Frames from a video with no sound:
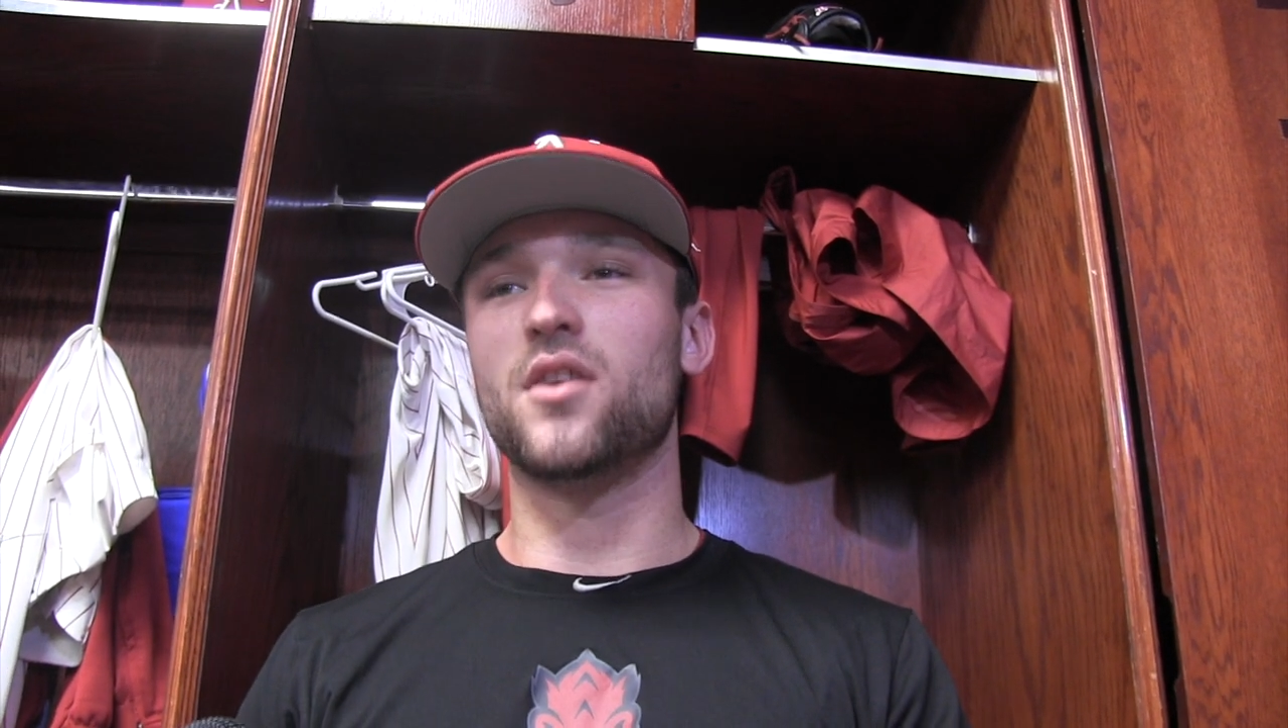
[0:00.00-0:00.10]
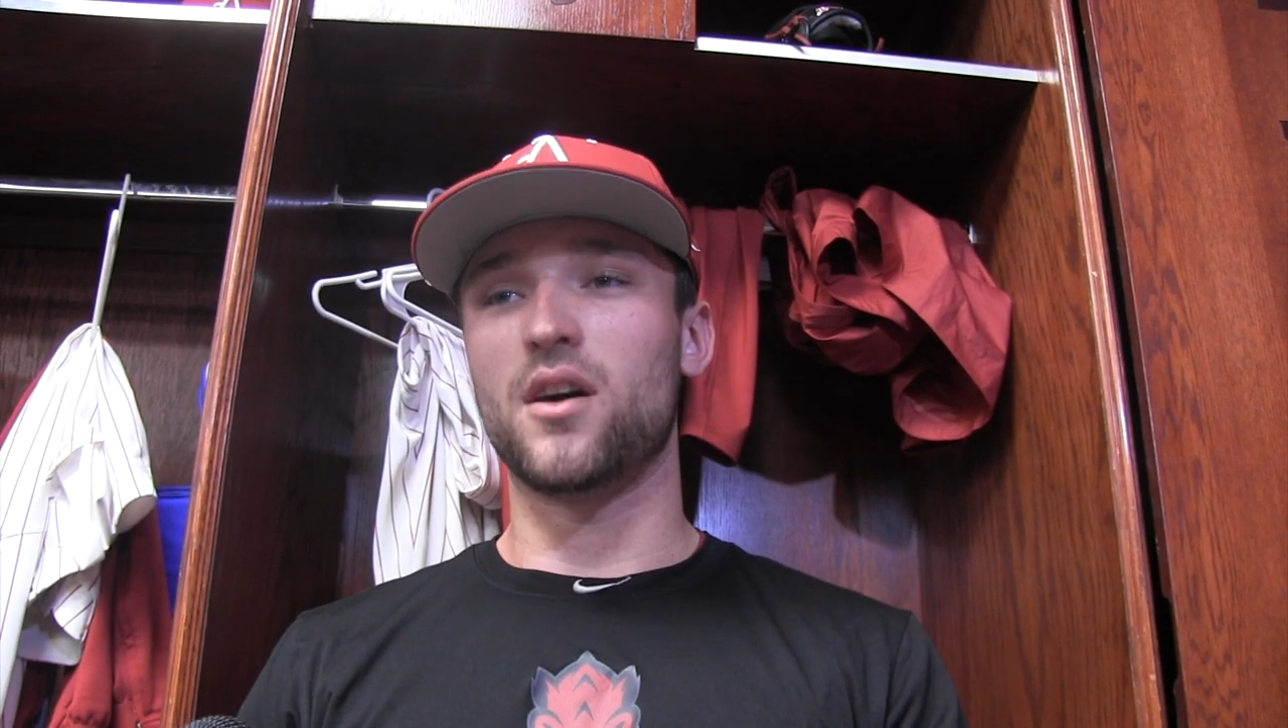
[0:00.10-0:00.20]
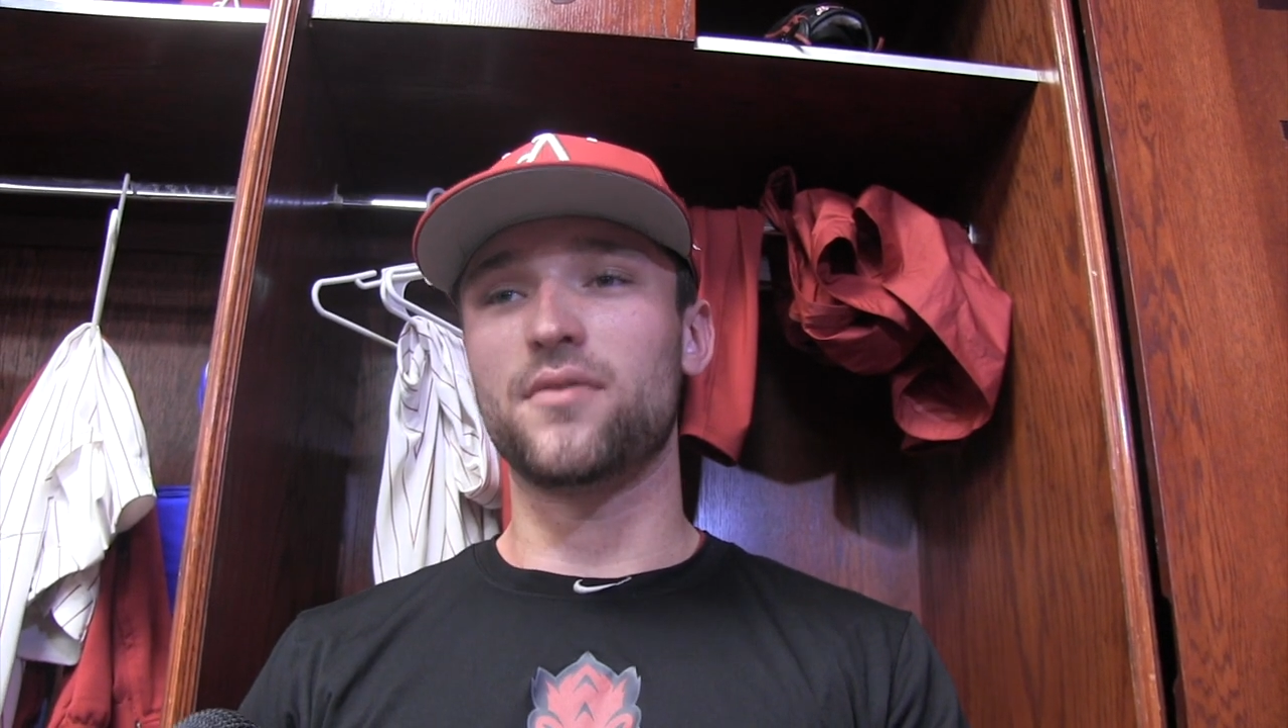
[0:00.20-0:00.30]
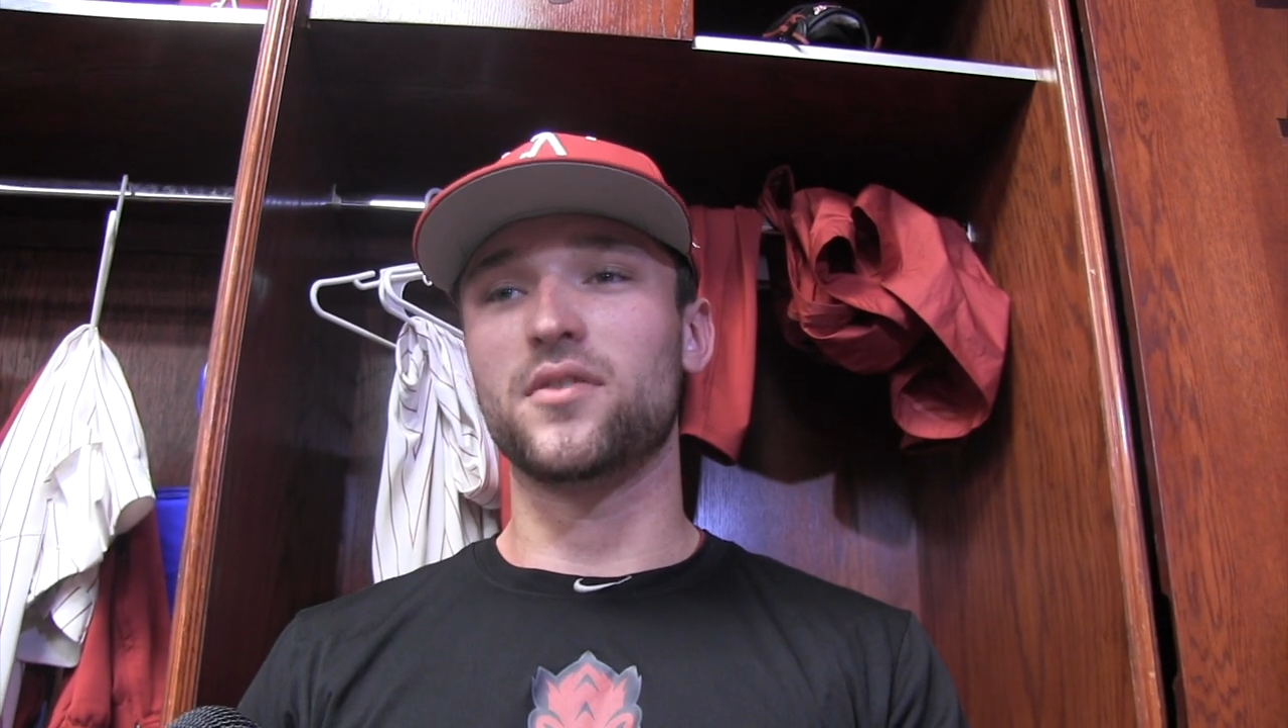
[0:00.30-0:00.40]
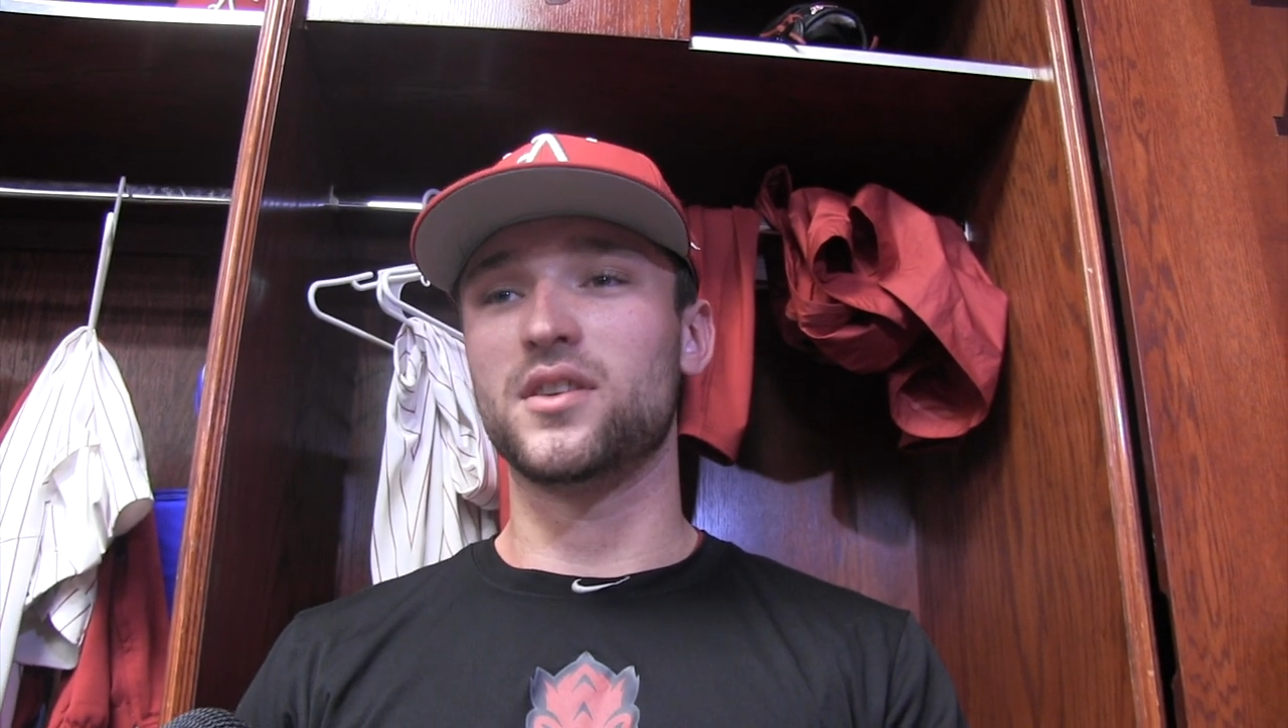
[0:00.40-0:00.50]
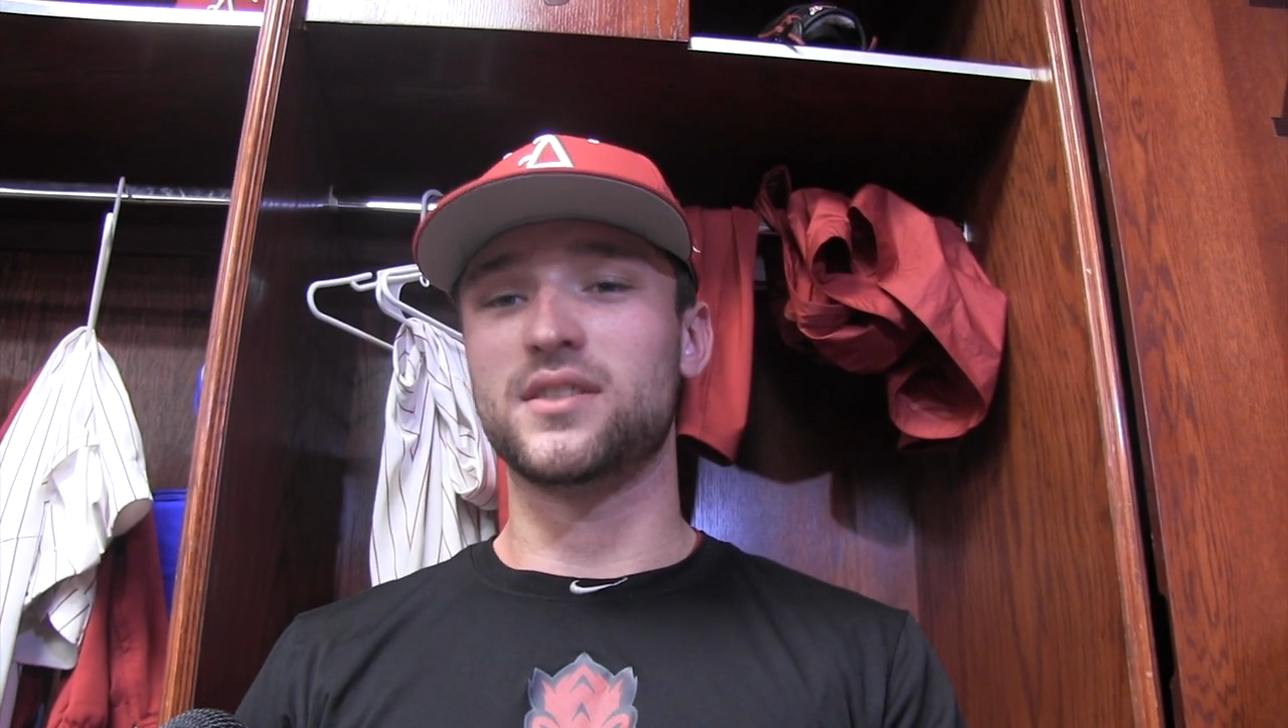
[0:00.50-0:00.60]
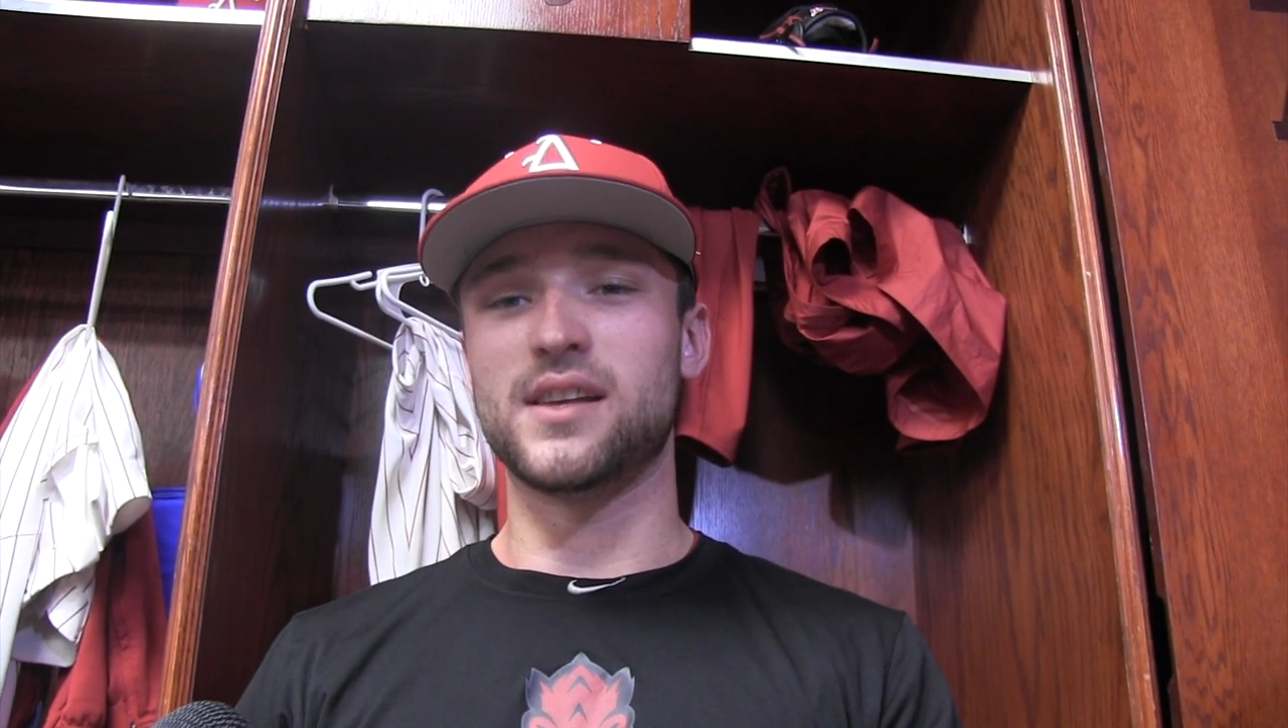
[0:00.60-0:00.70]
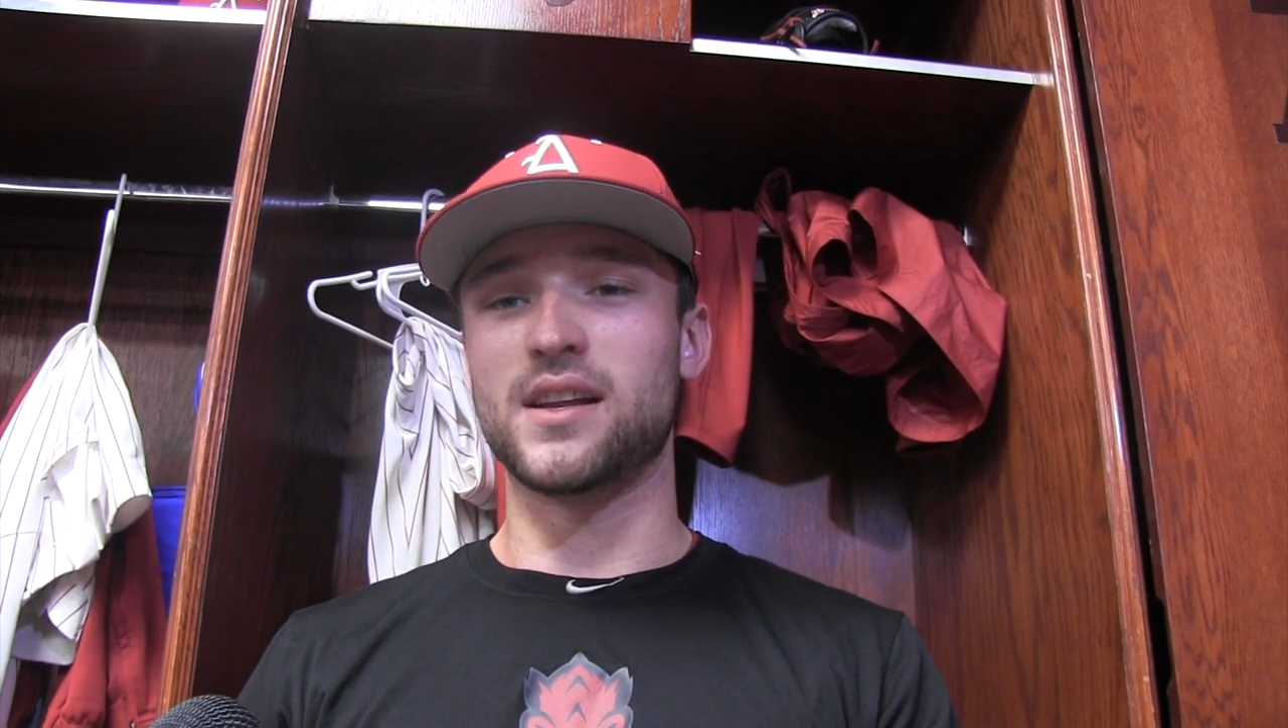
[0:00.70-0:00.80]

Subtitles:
offers,